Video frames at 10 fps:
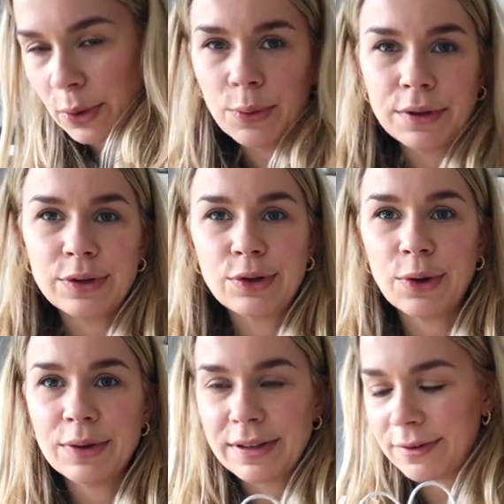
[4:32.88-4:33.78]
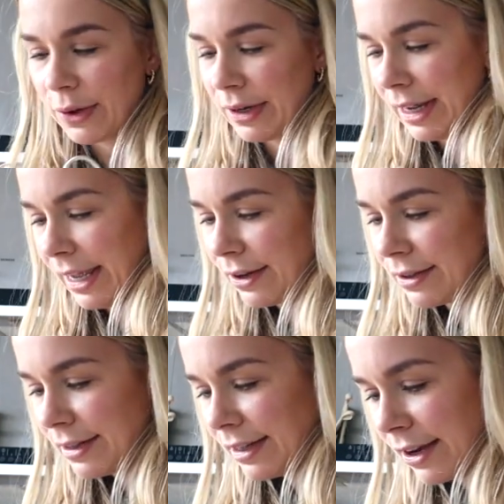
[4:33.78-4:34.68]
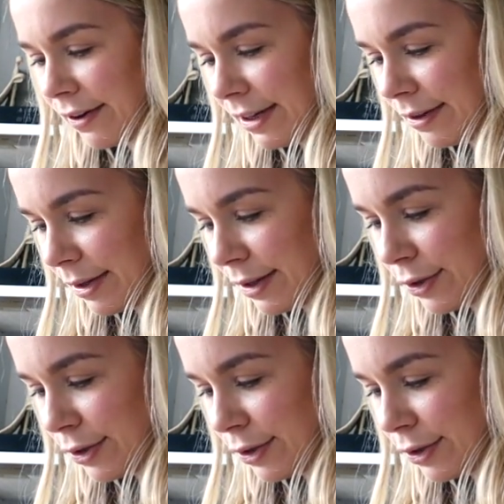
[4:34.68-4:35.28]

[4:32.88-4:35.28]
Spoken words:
all the stones have gone in here because it's decorated with